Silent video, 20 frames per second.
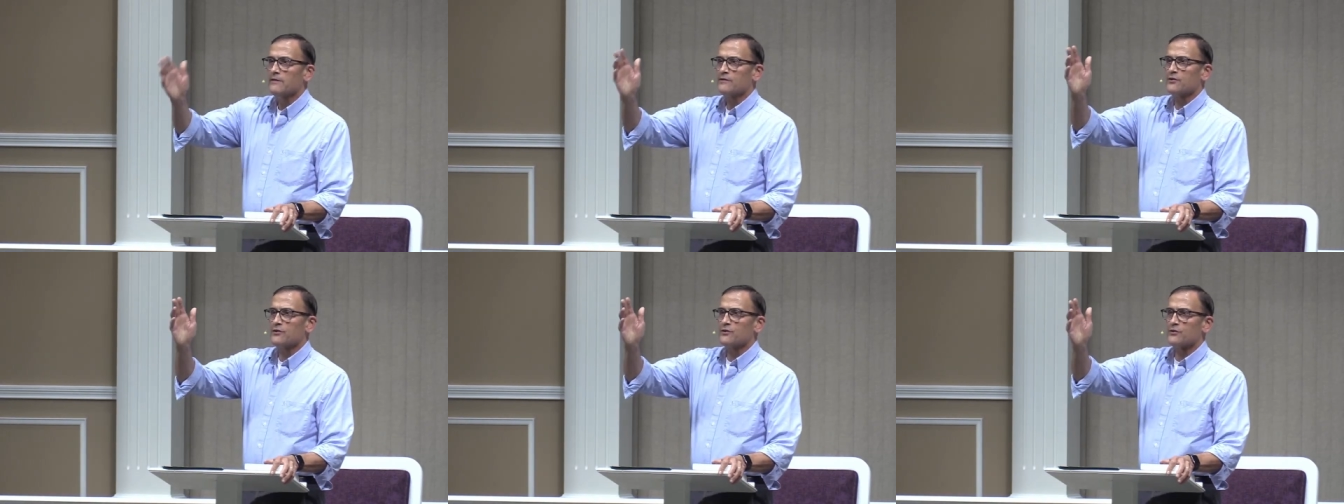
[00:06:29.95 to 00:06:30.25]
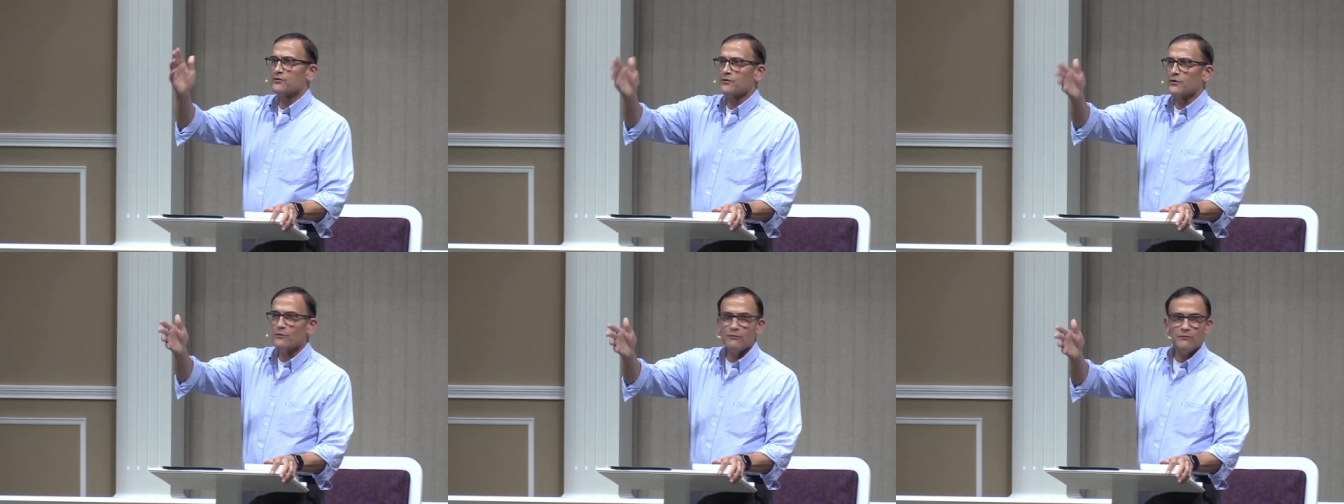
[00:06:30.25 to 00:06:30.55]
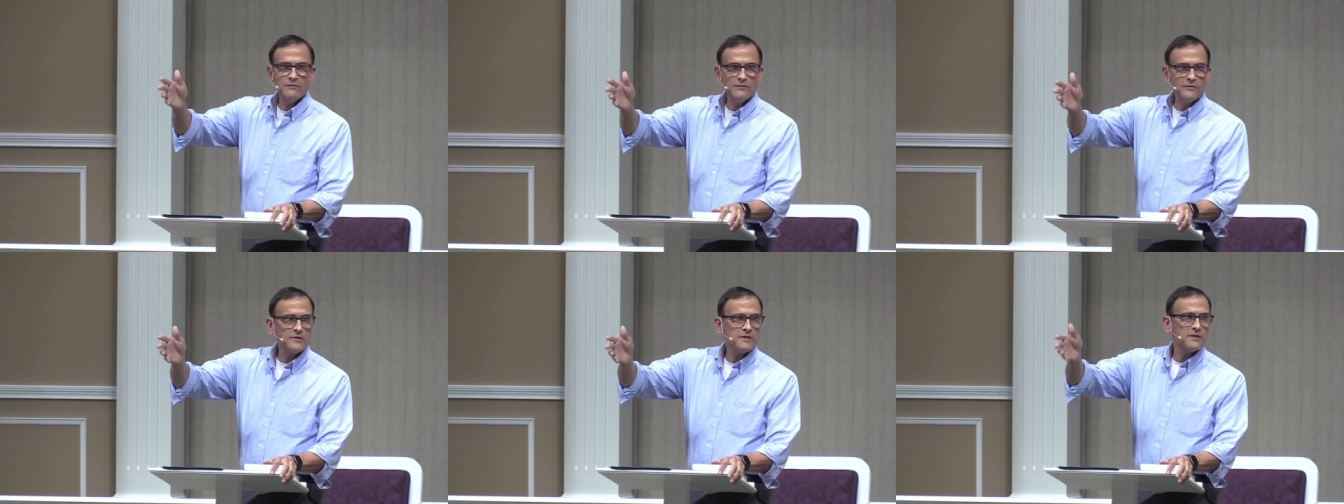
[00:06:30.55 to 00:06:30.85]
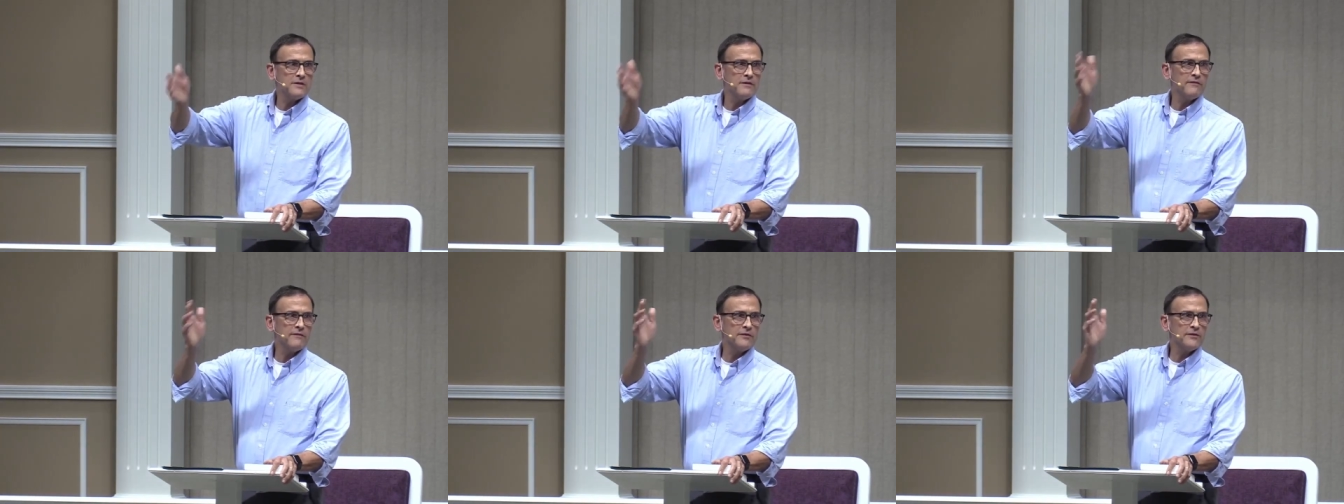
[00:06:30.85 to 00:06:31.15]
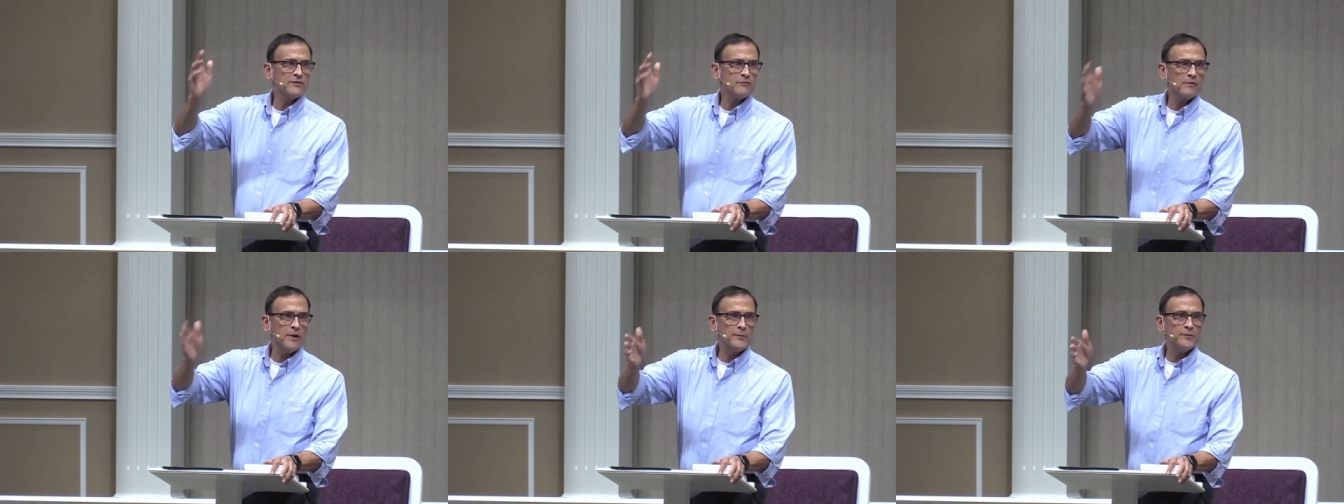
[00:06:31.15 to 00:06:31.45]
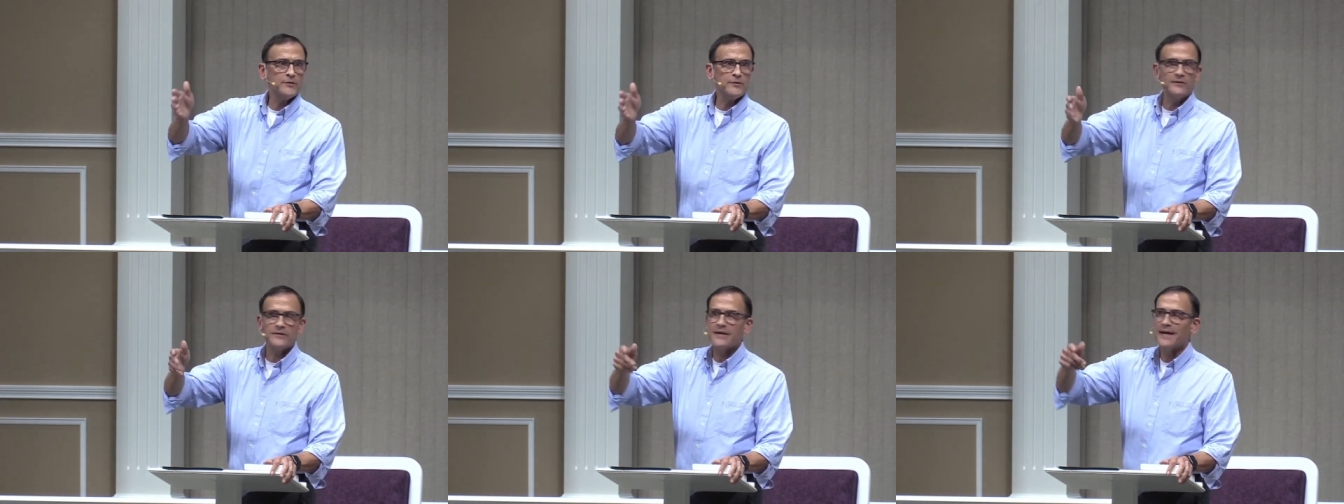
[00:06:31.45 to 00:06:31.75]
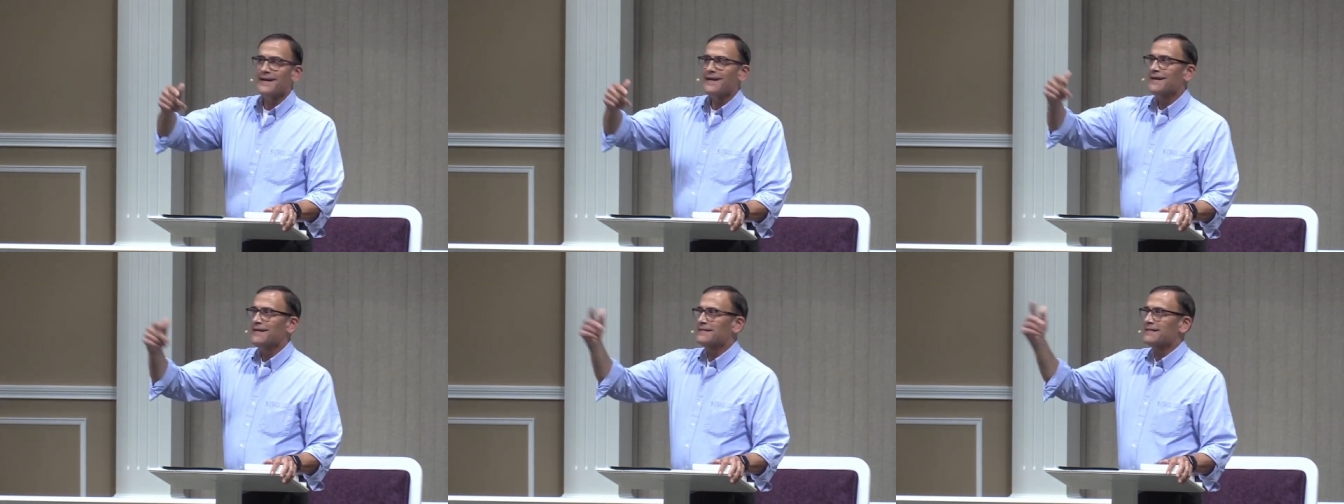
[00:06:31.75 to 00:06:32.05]
students the scriptures.
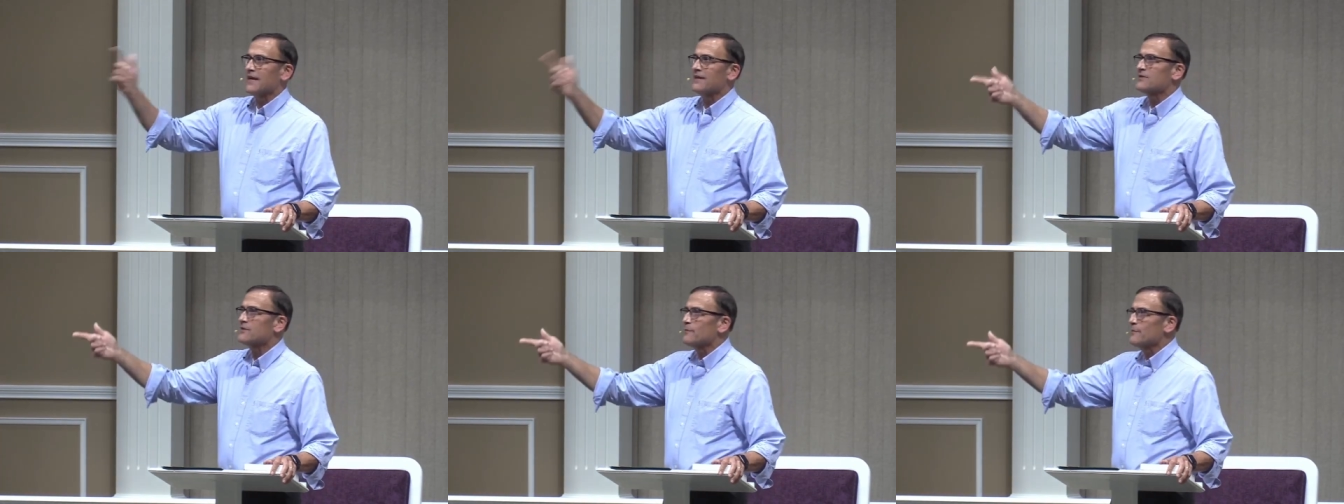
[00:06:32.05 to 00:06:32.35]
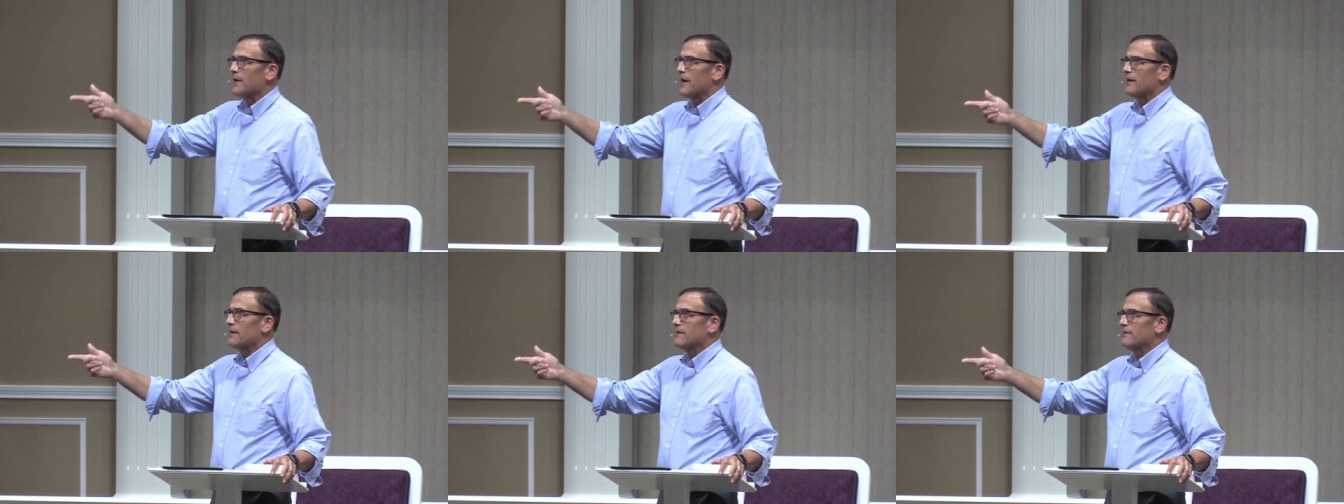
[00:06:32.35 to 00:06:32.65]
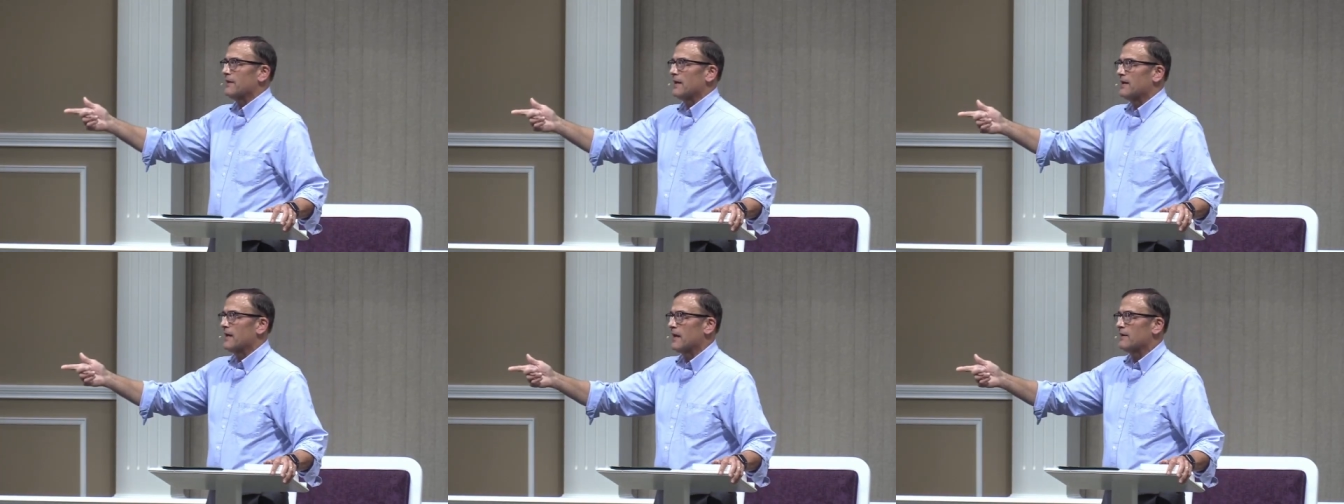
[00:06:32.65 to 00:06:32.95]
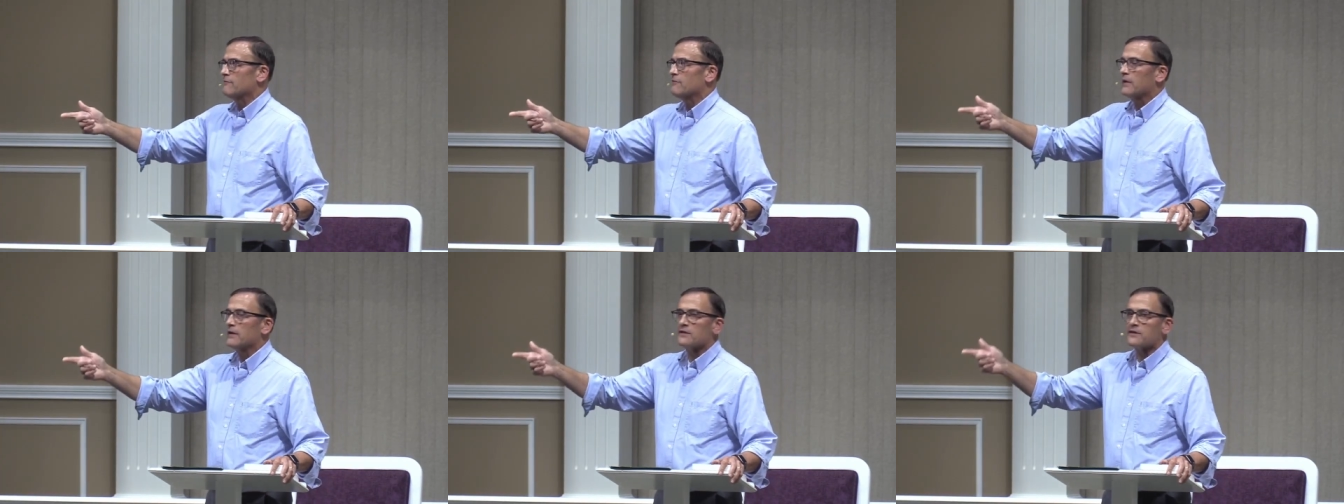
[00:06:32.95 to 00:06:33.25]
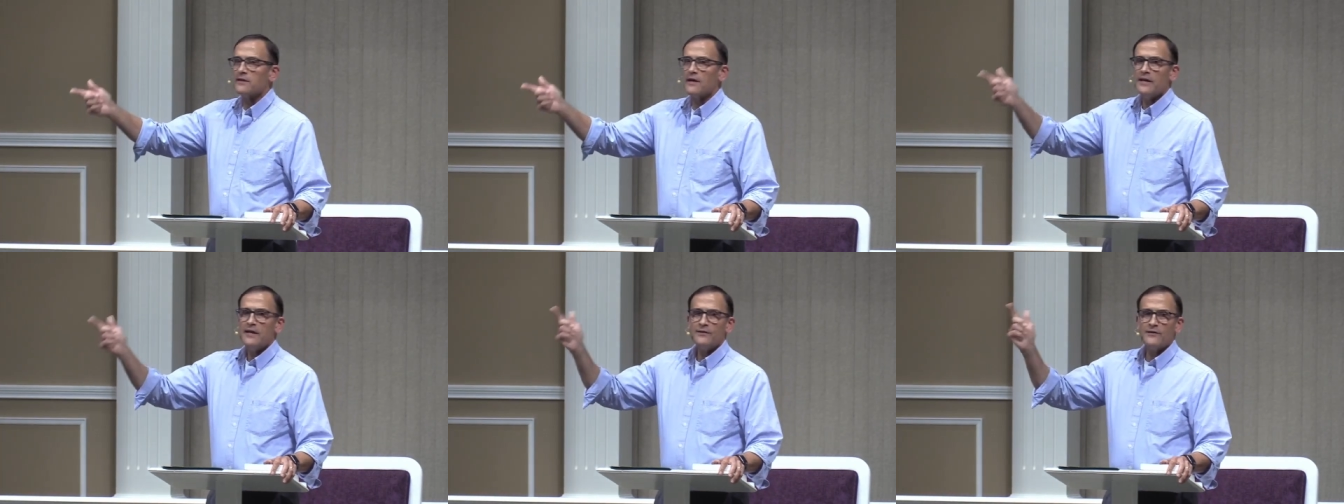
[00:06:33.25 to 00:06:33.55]
It's estimated that Hendricks,